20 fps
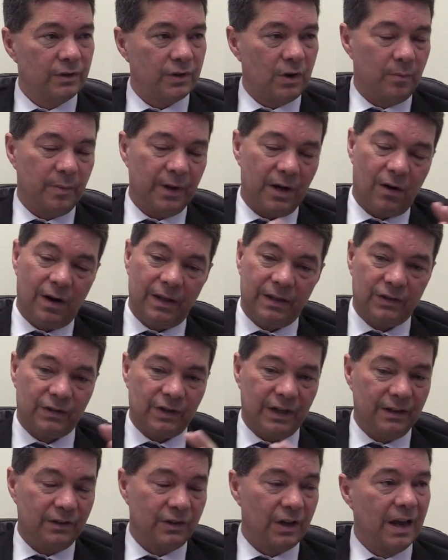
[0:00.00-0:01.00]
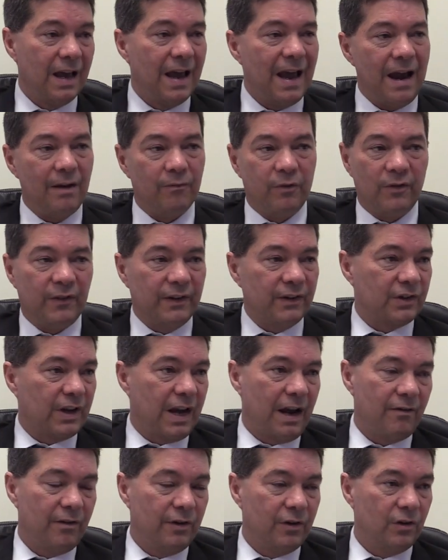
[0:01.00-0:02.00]
So behind the scenes, everything's
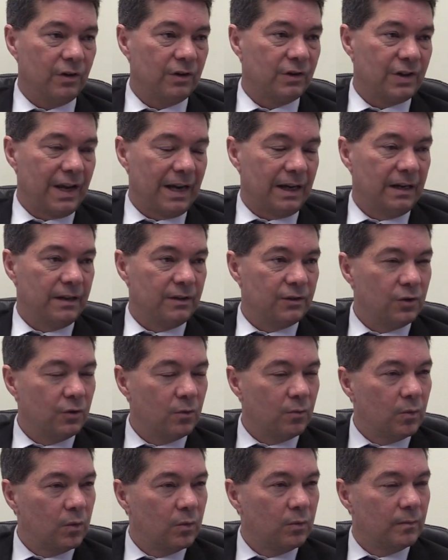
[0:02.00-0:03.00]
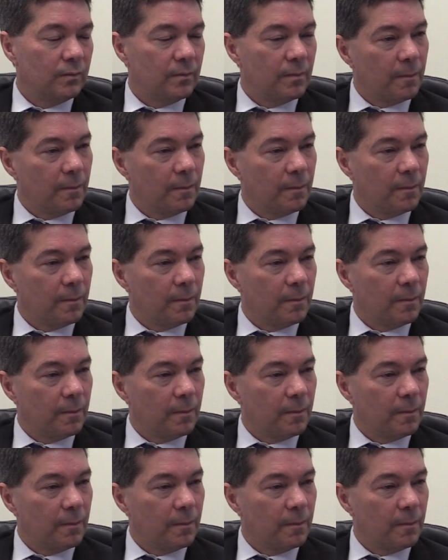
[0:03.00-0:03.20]
carrying on exactly as normal.